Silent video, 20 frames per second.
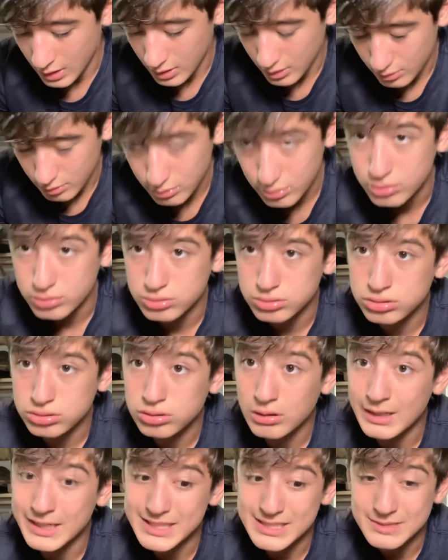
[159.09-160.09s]
oh,
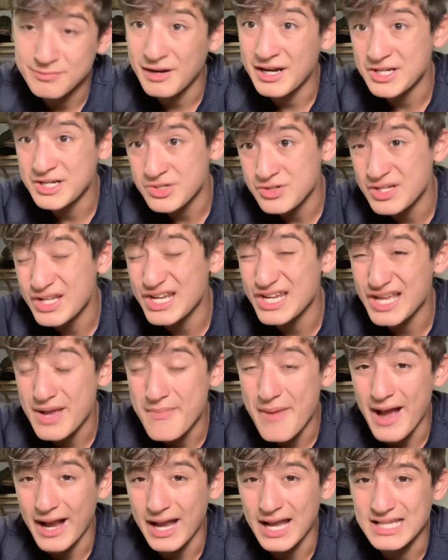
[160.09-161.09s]
but I do need to get
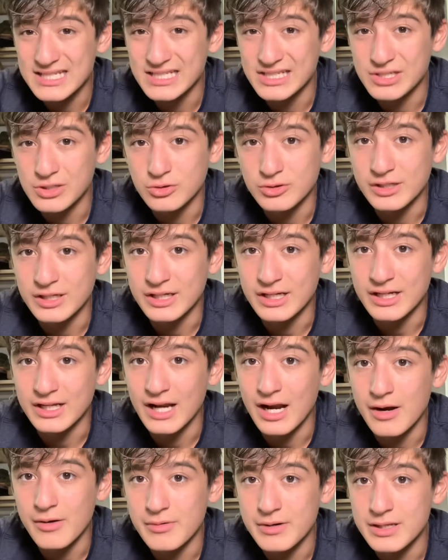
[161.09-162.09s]
back into Tolkien. And
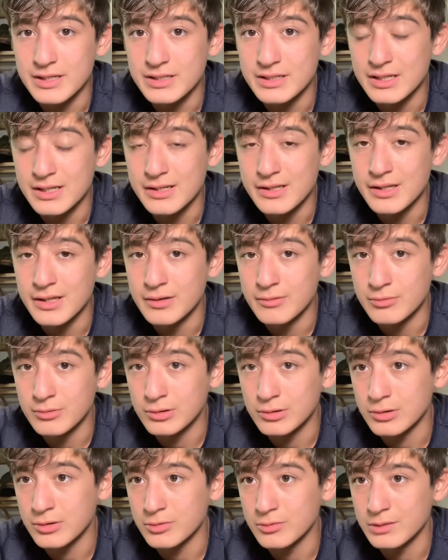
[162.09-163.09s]
I already did the
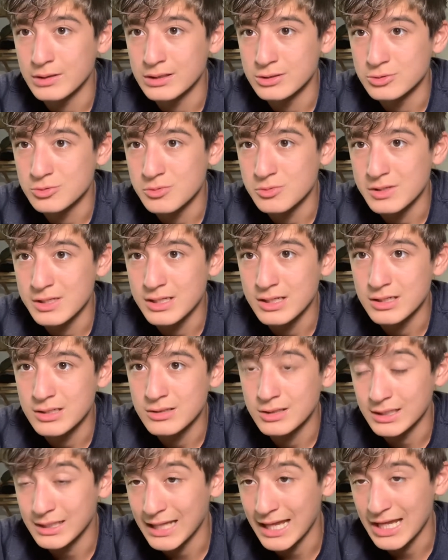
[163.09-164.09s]
Lord of the Rings read
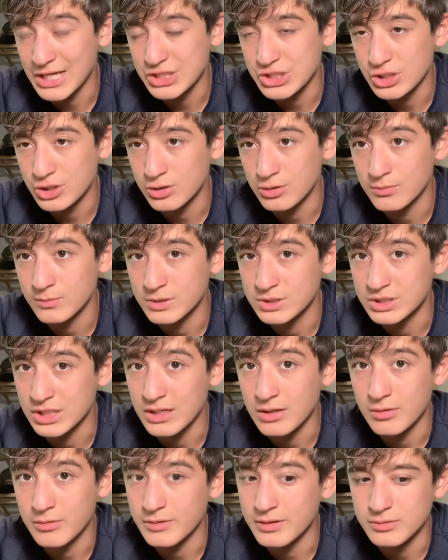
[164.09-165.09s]
last year, which I
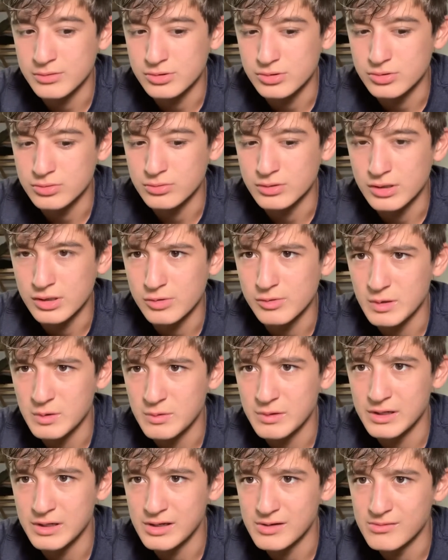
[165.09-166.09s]
already do want to
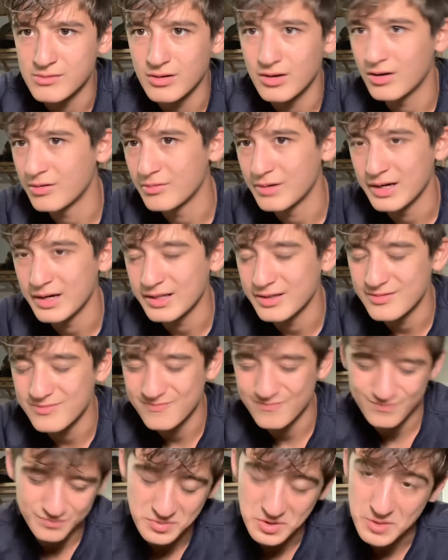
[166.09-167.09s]
reread already.
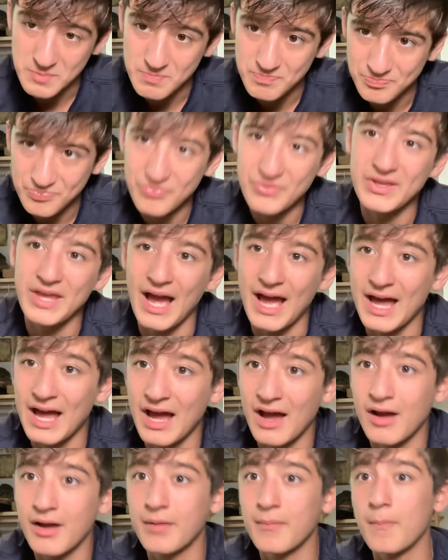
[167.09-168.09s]
But yeah,
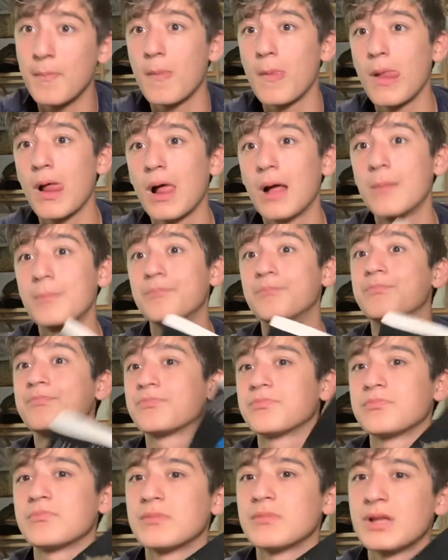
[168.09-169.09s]

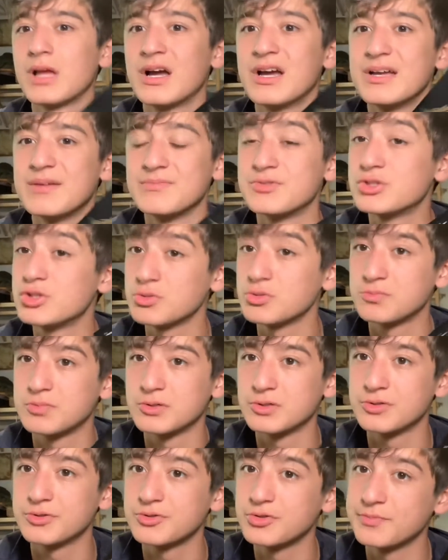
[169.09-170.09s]
I'm
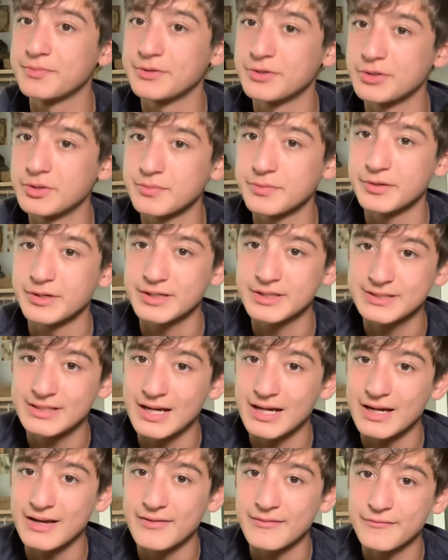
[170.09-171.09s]
super, super duper
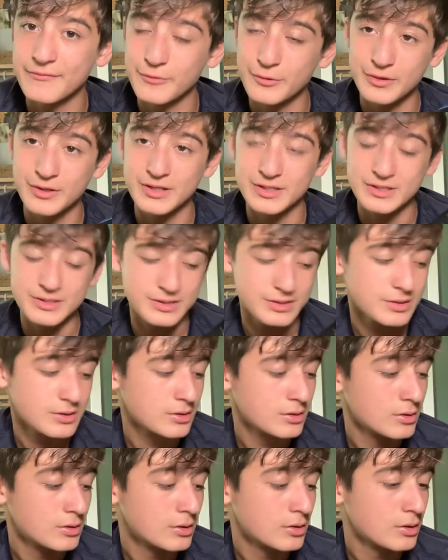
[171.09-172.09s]
excited for this.
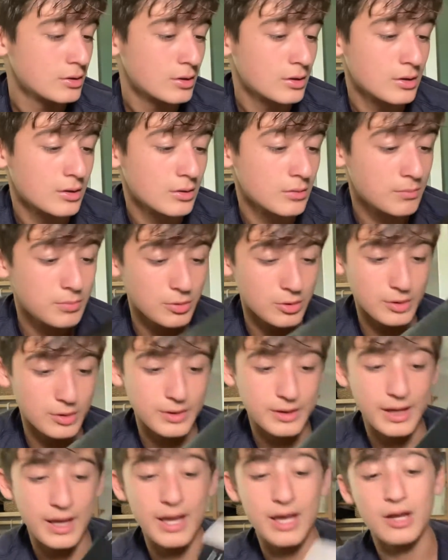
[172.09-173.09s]

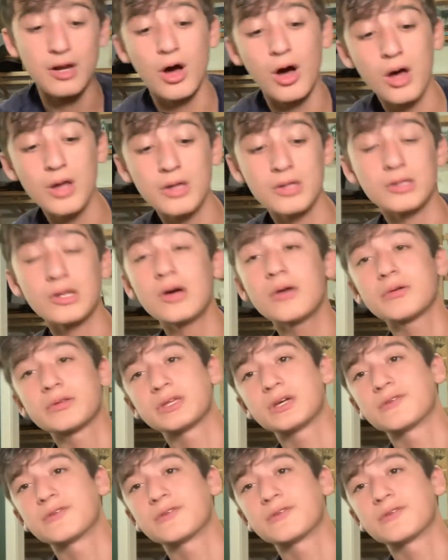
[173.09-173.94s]
Book and along with the